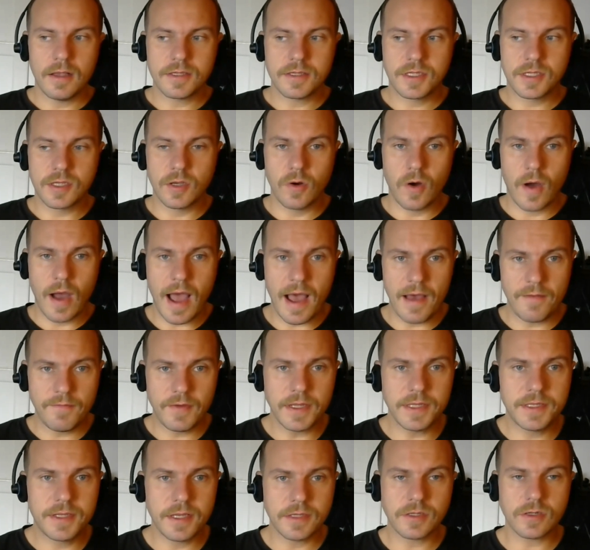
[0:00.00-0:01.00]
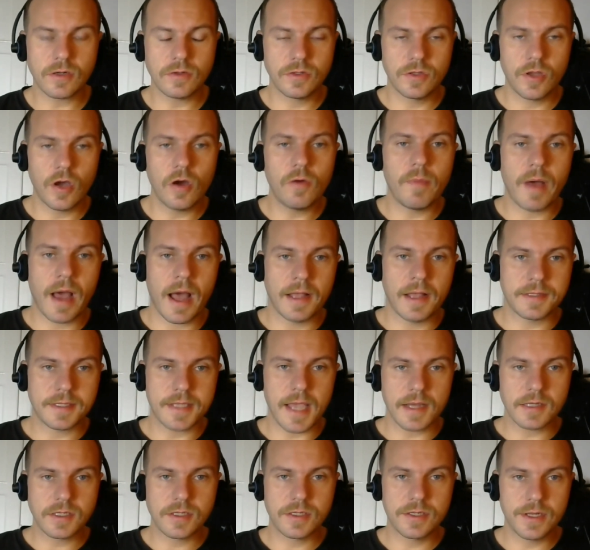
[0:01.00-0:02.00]
So having digital nomads
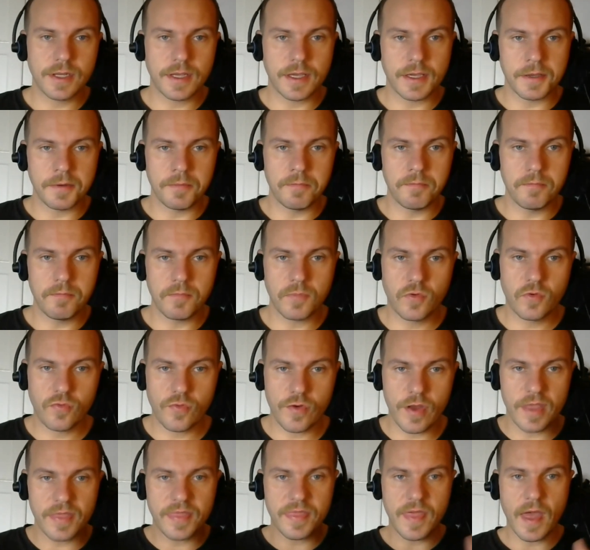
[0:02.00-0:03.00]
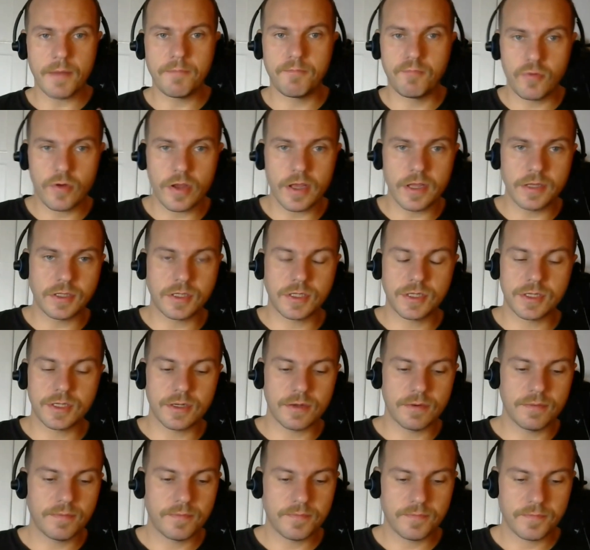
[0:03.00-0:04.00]
actually create that bridge